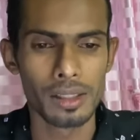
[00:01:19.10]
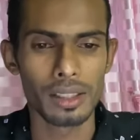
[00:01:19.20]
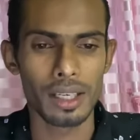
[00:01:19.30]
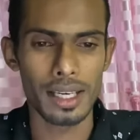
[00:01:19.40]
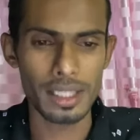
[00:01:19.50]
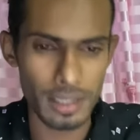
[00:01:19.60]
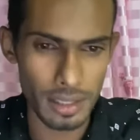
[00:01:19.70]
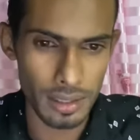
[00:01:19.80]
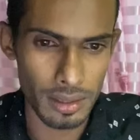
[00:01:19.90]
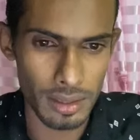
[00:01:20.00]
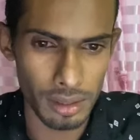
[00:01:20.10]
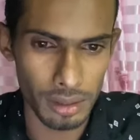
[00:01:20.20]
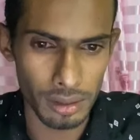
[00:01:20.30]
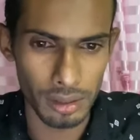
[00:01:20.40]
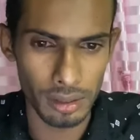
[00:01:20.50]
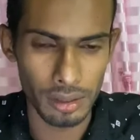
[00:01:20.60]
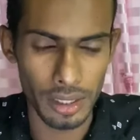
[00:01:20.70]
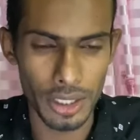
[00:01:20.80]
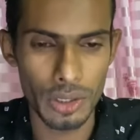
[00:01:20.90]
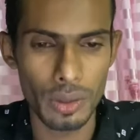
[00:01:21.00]
class.
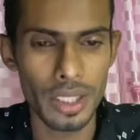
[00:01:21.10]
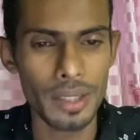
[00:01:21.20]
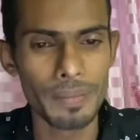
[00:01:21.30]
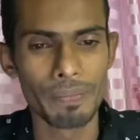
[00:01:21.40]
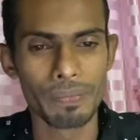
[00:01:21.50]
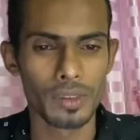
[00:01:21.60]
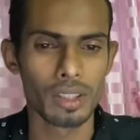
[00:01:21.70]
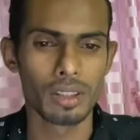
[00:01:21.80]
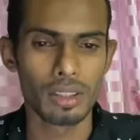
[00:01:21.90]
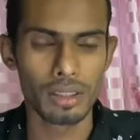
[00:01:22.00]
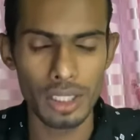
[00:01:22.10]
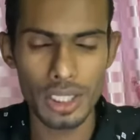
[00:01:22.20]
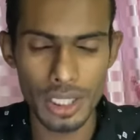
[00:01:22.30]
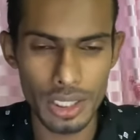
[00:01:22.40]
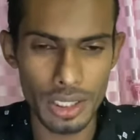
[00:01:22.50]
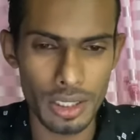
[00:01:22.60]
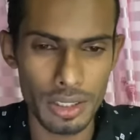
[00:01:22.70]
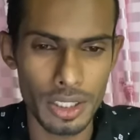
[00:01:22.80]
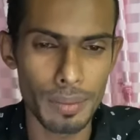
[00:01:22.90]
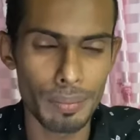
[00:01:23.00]
Actually, this is
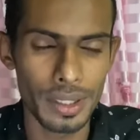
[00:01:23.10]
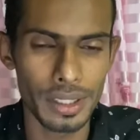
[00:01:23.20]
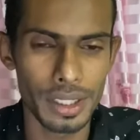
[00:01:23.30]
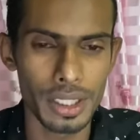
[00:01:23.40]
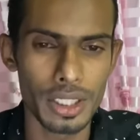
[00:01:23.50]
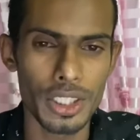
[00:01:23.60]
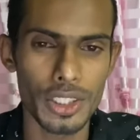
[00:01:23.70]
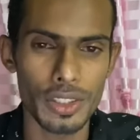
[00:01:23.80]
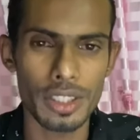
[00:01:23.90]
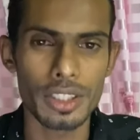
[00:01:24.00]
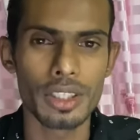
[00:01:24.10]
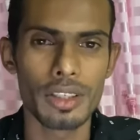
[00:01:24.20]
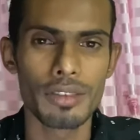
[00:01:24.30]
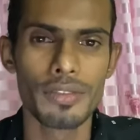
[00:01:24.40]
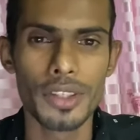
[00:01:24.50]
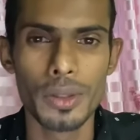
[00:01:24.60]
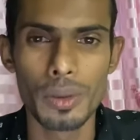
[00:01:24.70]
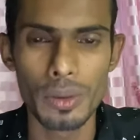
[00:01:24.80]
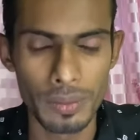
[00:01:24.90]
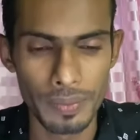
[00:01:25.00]
simply the instructional
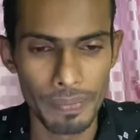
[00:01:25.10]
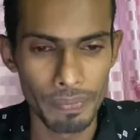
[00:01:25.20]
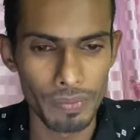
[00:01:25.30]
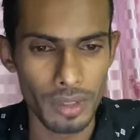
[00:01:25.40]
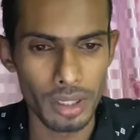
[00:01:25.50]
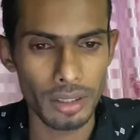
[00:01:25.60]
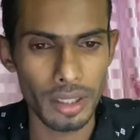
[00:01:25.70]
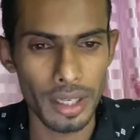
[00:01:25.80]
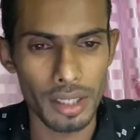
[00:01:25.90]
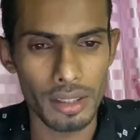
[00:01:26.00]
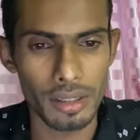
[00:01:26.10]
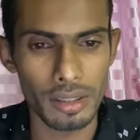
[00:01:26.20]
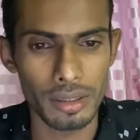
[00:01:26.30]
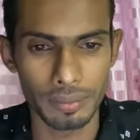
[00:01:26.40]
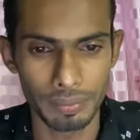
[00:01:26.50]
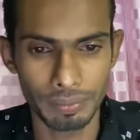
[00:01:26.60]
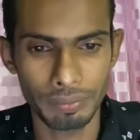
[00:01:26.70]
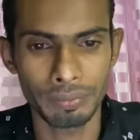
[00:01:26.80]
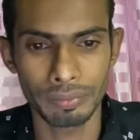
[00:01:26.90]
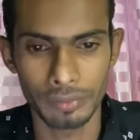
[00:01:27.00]
video, and
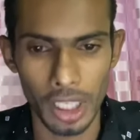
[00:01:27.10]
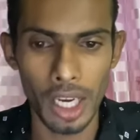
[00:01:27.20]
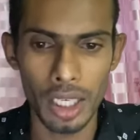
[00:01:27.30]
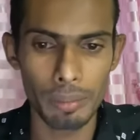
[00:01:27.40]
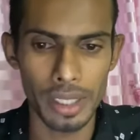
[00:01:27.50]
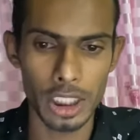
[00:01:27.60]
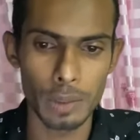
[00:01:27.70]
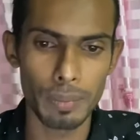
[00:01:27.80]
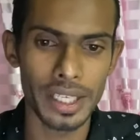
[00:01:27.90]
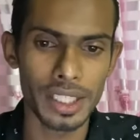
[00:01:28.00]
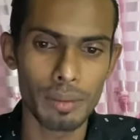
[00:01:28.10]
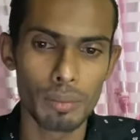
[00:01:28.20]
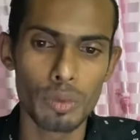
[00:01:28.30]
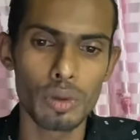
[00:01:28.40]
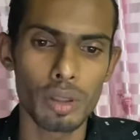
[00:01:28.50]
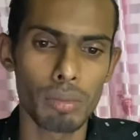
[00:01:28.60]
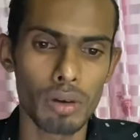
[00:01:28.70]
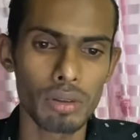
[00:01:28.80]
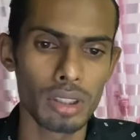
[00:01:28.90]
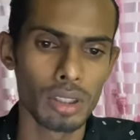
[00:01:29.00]
I'll be explaining more
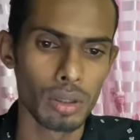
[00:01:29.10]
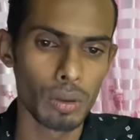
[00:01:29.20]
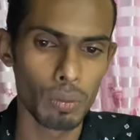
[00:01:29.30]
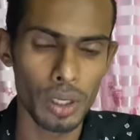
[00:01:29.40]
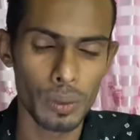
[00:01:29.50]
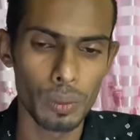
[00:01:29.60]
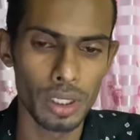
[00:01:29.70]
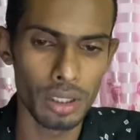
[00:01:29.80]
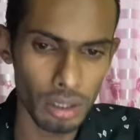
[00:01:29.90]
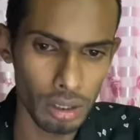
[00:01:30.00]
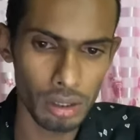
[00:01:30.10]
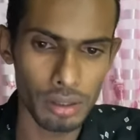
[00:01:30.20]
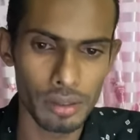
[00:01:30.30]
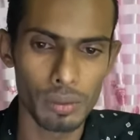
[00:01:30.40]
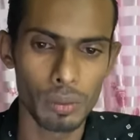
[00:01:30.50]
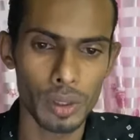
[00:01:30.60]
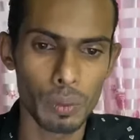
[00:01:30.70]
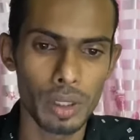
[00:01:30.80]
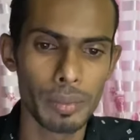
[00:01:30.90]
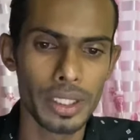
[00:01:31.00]
about what will
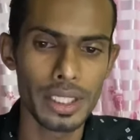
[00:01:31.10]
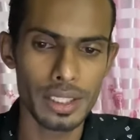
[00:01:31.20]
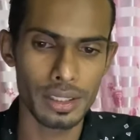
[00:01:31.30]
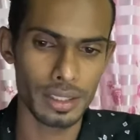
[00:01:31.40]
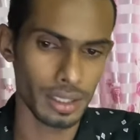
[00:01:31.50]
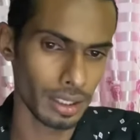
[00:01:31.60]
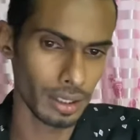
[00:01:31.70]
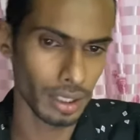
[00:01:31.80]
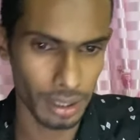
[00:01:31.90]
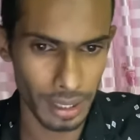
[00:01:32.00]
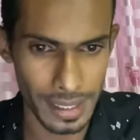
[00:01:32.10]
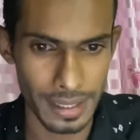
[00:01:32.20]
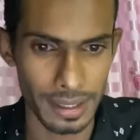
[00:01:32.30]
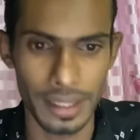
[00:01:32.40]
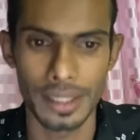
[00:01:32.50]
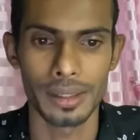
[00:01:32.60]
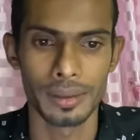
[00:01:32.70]
be discussed in the class later.